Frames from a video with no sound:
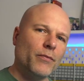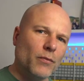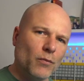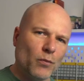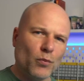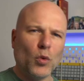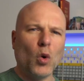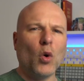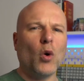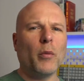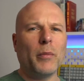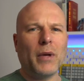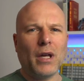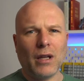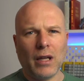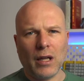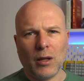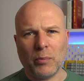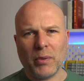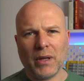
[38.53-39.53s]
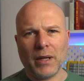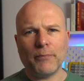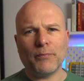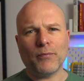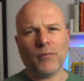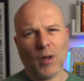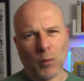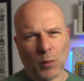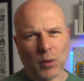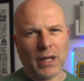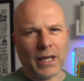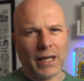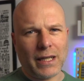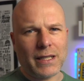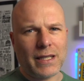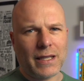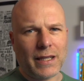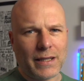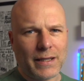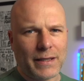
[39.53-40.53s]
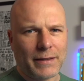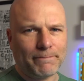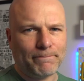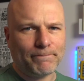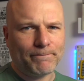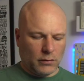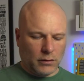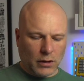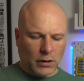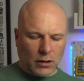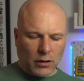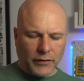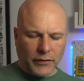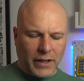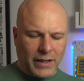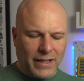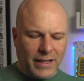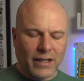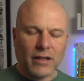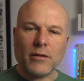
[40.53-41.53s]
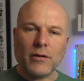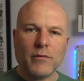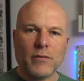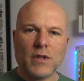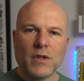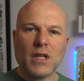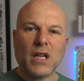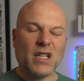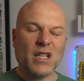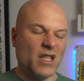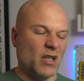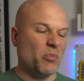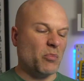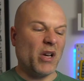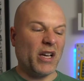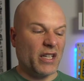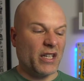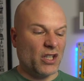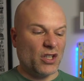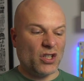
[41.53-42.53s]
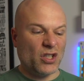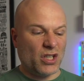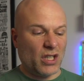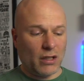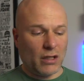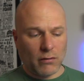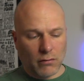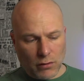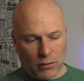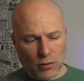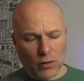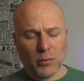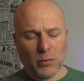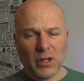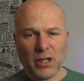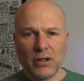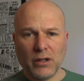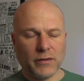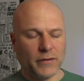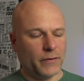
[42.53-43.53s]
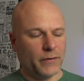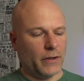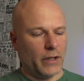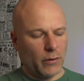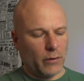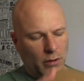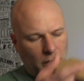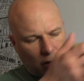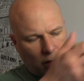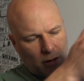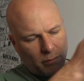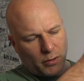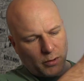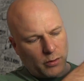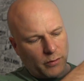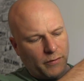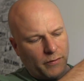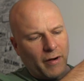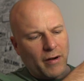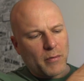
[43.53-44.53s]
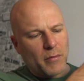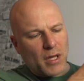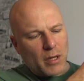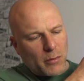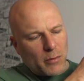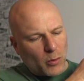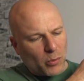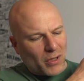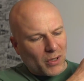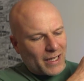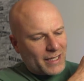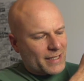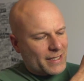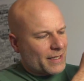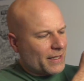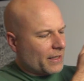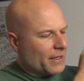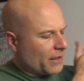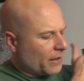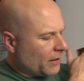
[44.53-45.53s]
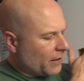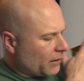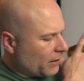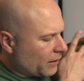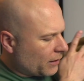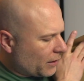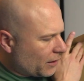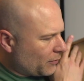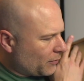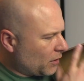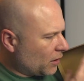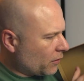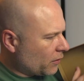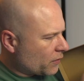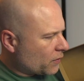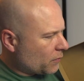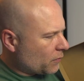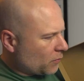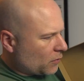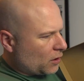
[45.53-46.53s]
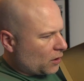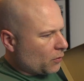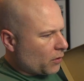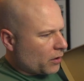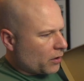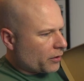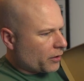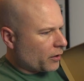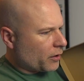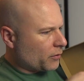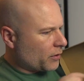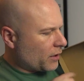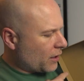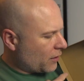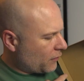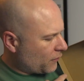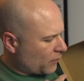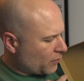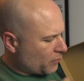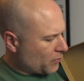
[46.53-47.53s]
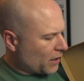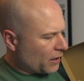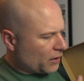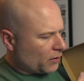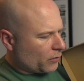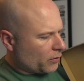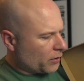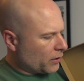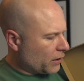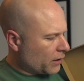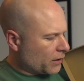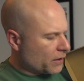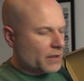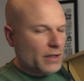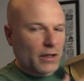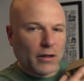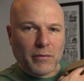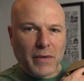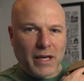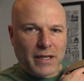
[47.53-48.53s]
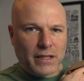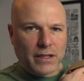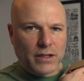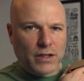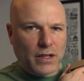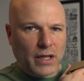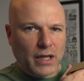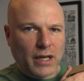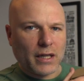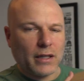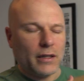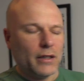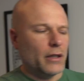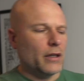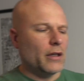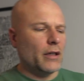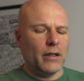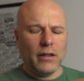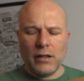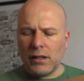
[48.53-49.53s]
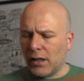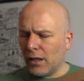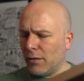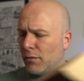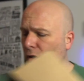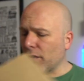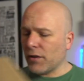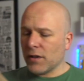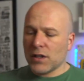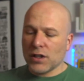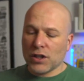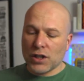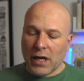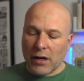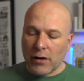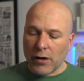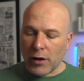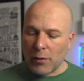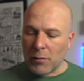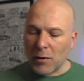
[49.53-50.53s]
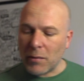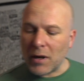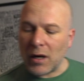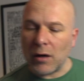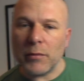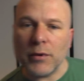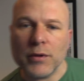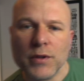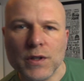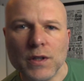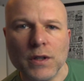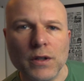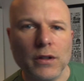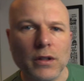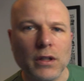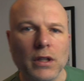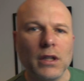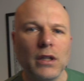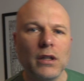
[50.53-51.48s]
water me a little bit and we'll get into this. The Glove80 comes nicely packaged in normal enough, cardboard, very minimal plastic. You've got some QR code there for the manual and a nice little message there. Nothing to shout home about, but certainly